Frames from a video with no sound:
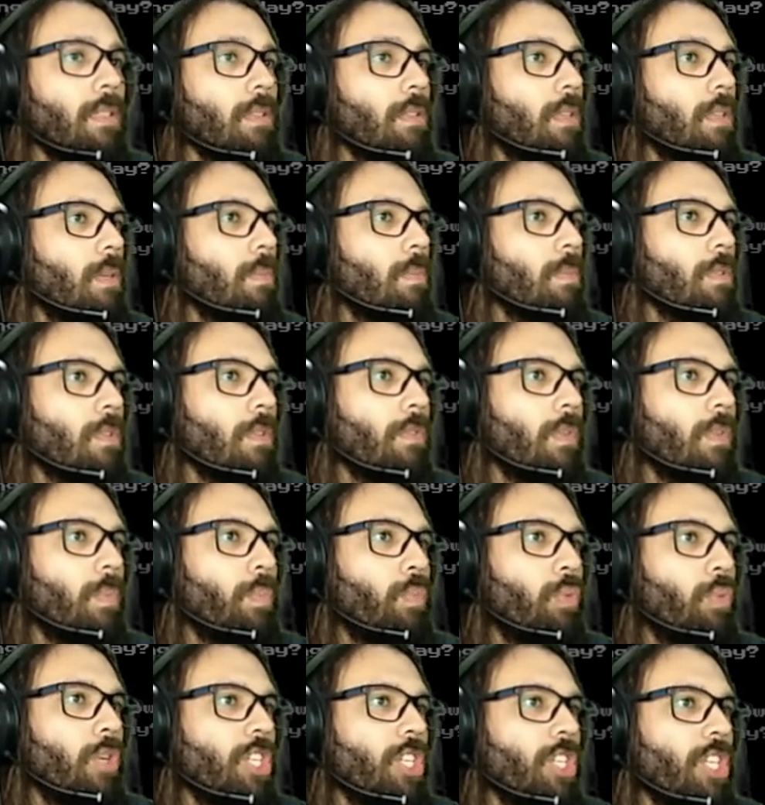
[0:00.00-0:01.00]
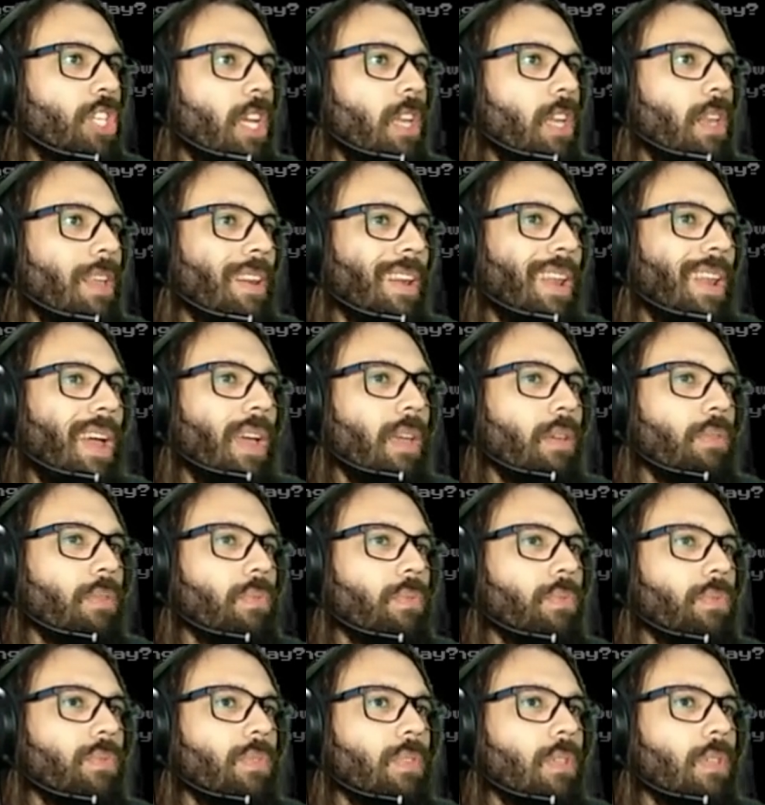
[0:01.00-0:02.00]
in terms of appreciating
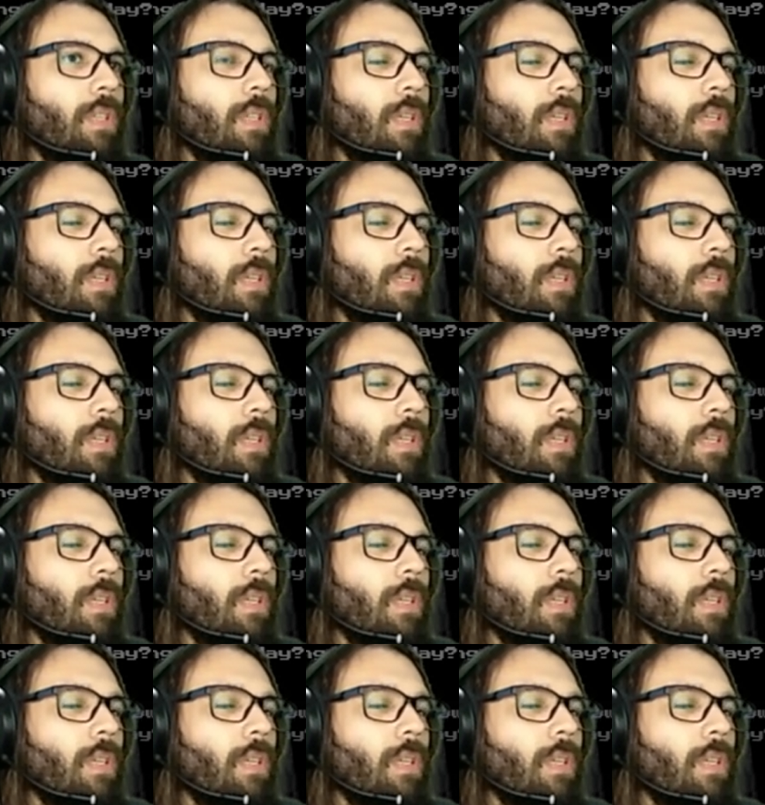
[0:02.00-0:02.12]
life.